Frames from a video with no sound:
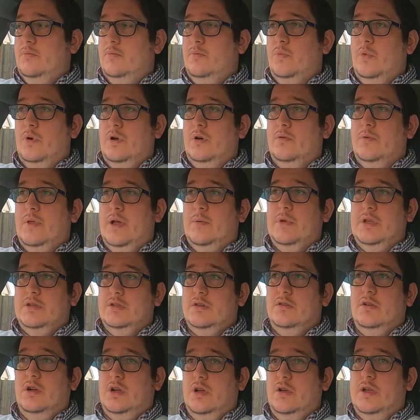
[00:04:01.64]
Well, that means
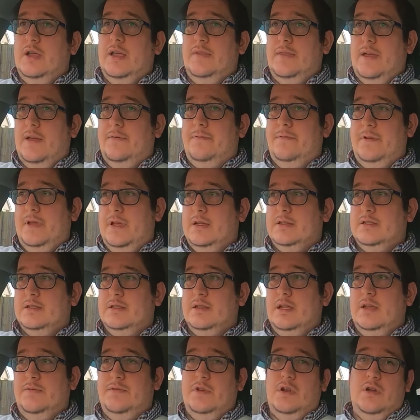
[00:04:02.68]
you've got to go and get that fixed.
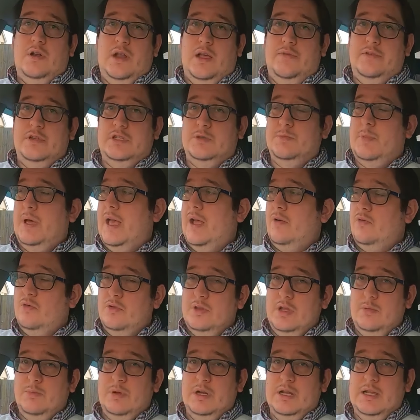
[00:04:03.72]
If you don't have a spare or
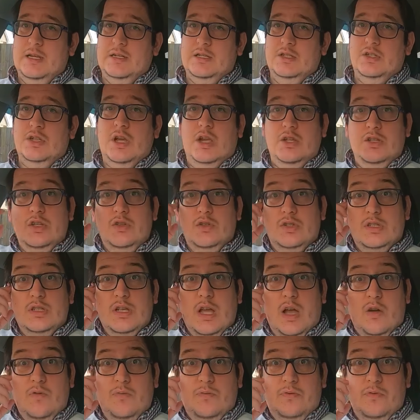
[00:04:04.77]
the ability to change it
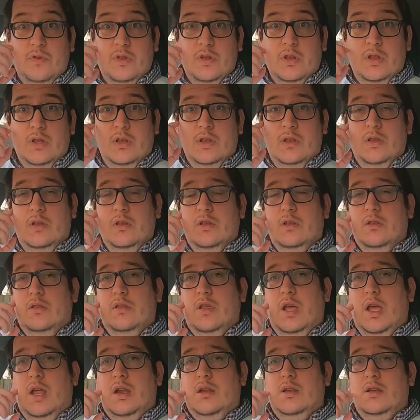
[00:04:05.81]
yourself,
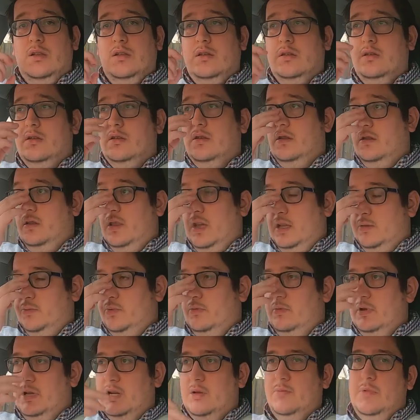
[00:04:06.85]
then that's
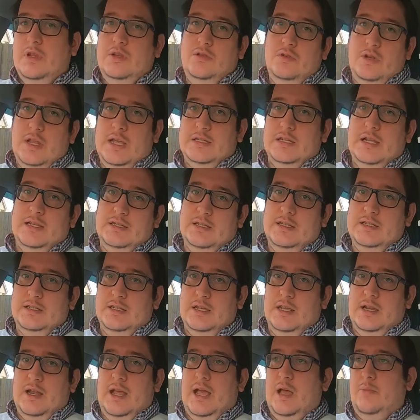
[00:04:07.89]
probably going to mean your next lesson
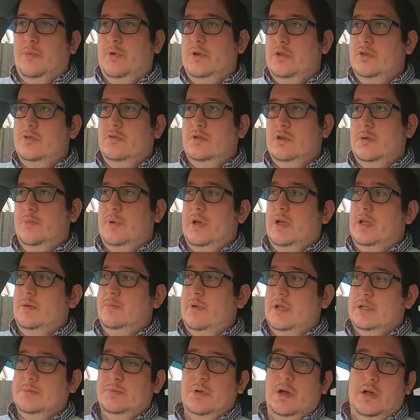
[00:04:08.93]
isn't going to happen, and you're going to pay
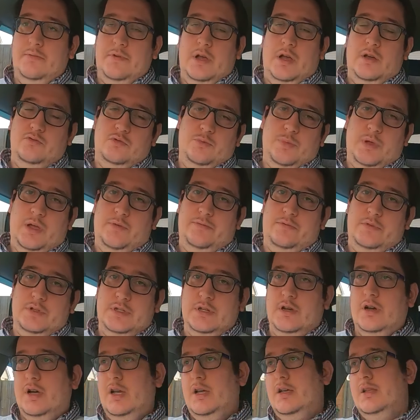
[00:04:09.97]
best part of £100 for a
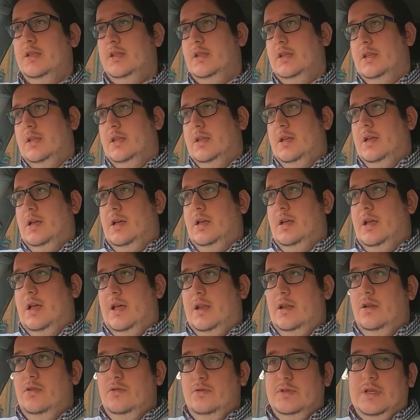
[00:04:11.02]
tyre
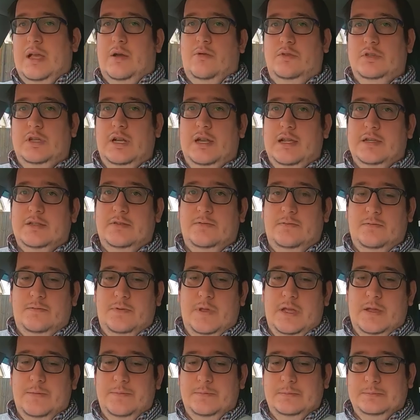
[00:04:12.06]
and lose out on your lesson
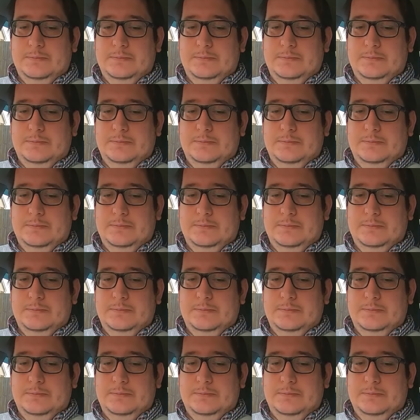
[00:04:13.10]
fee.